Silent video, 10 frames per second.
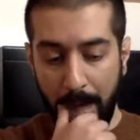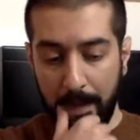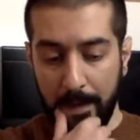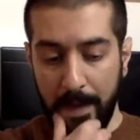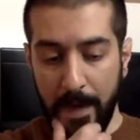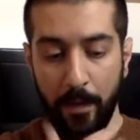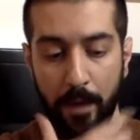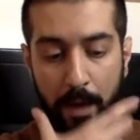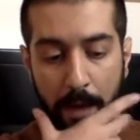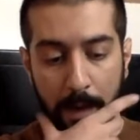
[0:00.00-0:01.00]

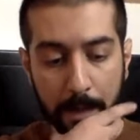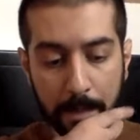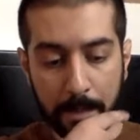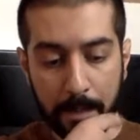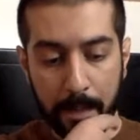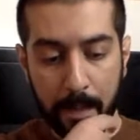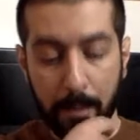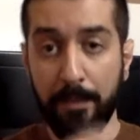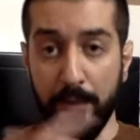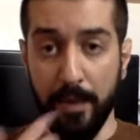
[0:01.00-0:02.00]
Now,
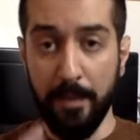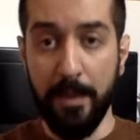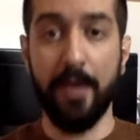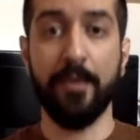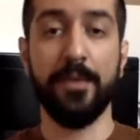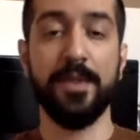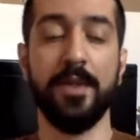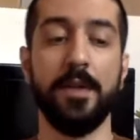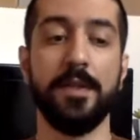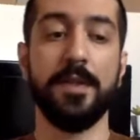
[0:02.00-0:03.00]
my preliminary
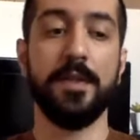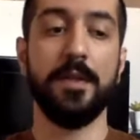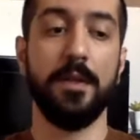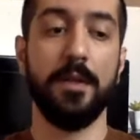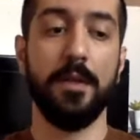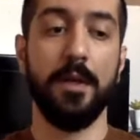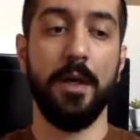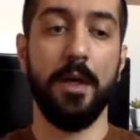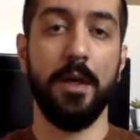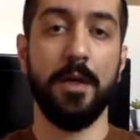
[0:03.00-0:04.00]
results
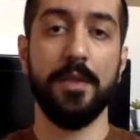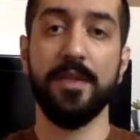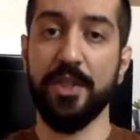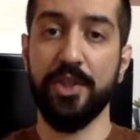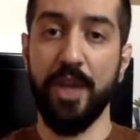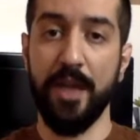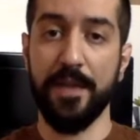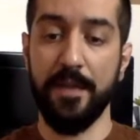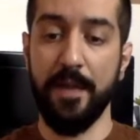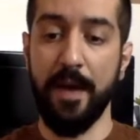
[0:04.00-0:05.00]

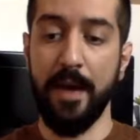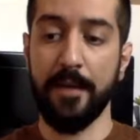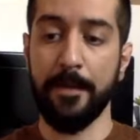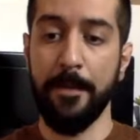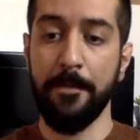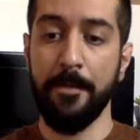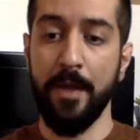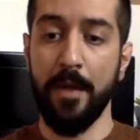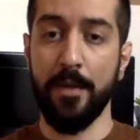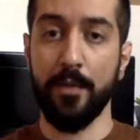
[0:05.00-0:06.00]
suggest that
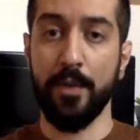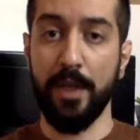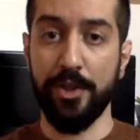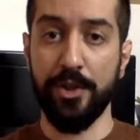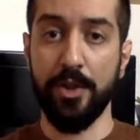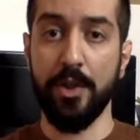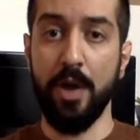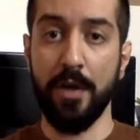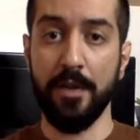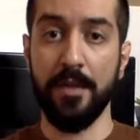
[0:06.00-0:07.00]
the relational
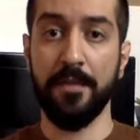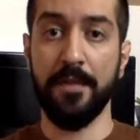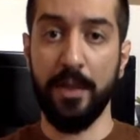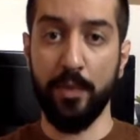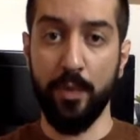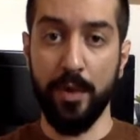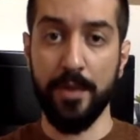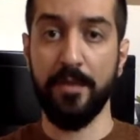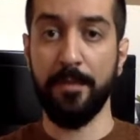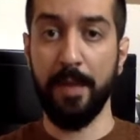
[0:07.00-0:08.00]
cognitive networks
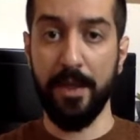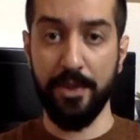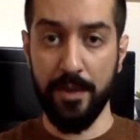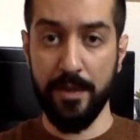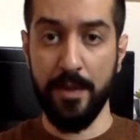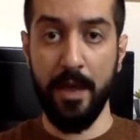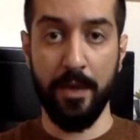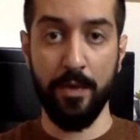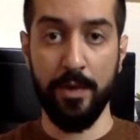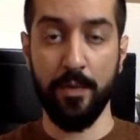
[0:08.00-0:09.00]
of patients
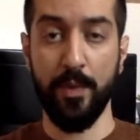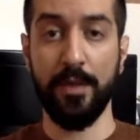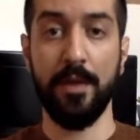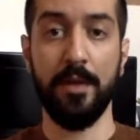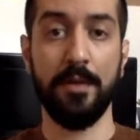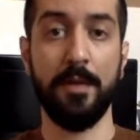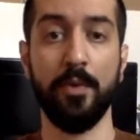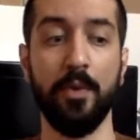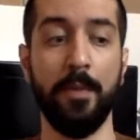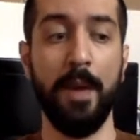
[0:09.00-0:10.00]
diagnosed with
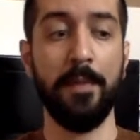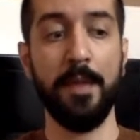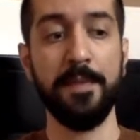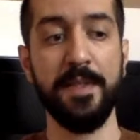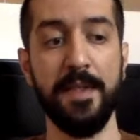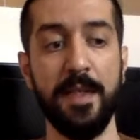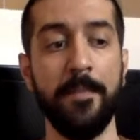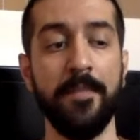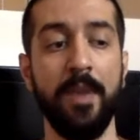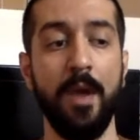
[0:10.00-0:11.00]
temporal lobe epilepsy
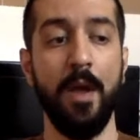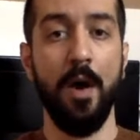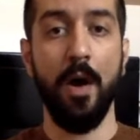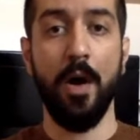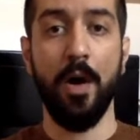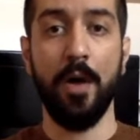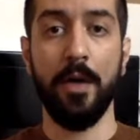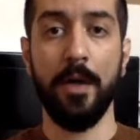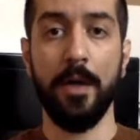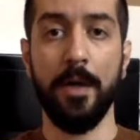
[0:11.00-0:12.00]

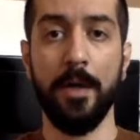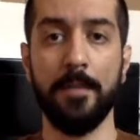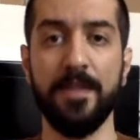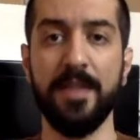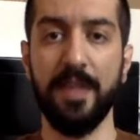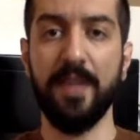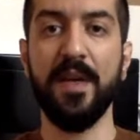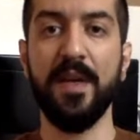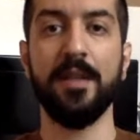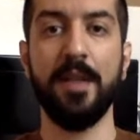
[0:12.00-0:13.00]
are
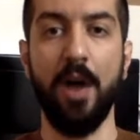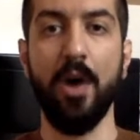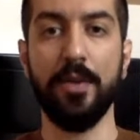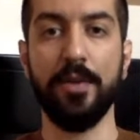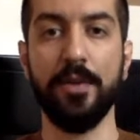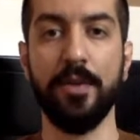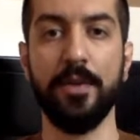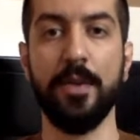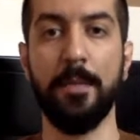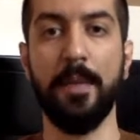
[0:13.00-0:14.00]
significantly altered
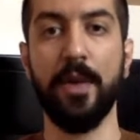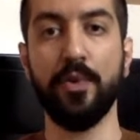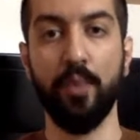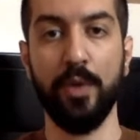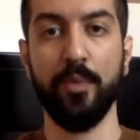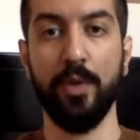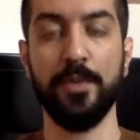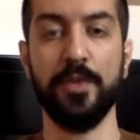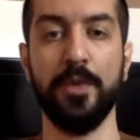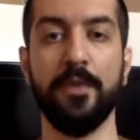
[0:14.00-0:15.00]
compared to what we
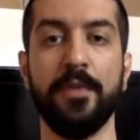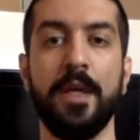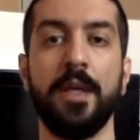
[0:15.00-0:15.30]
observe in